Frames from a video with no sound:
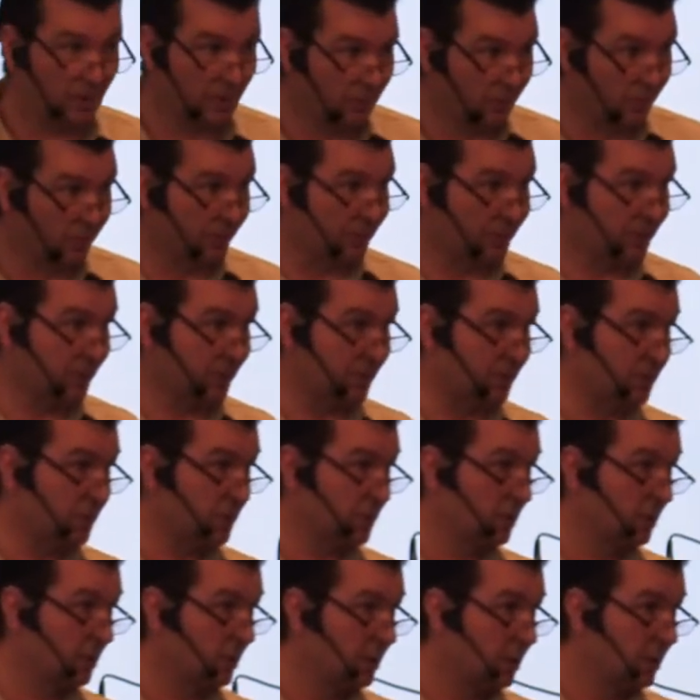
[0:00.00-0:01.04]

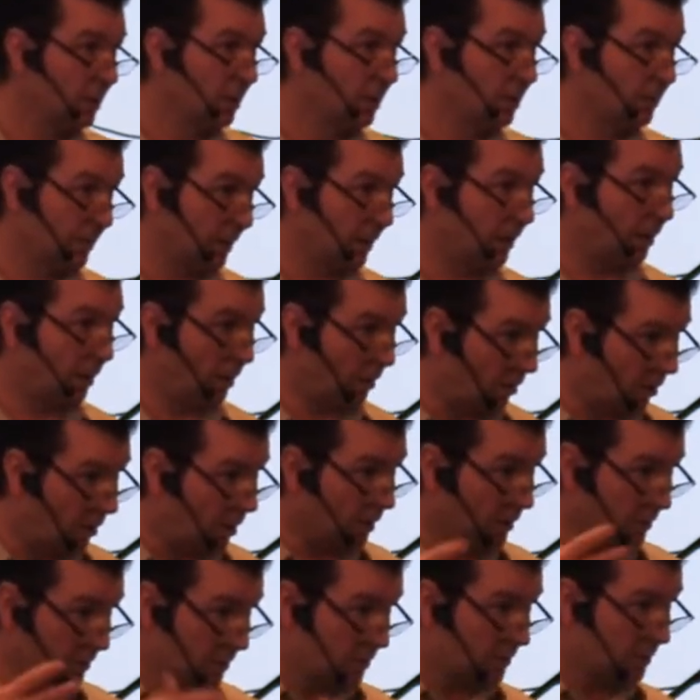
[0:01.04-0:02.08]
illnesses that can
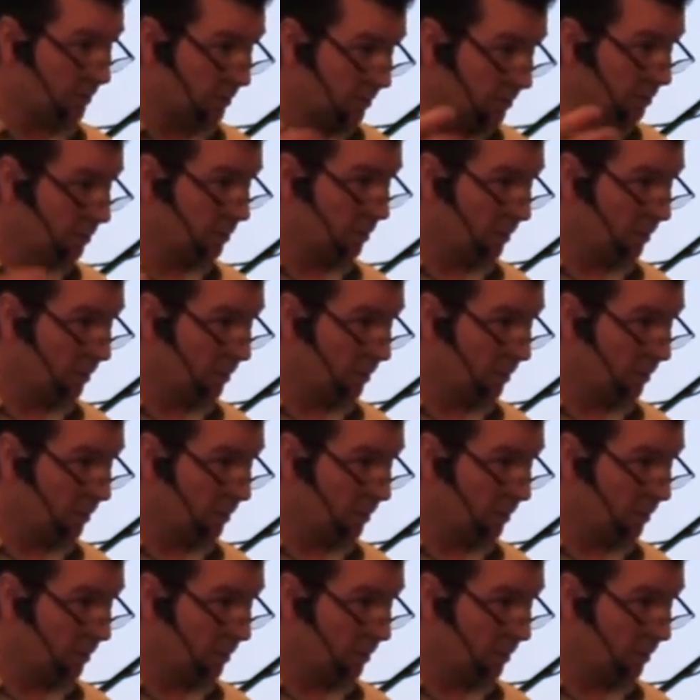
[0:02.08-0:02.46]
cause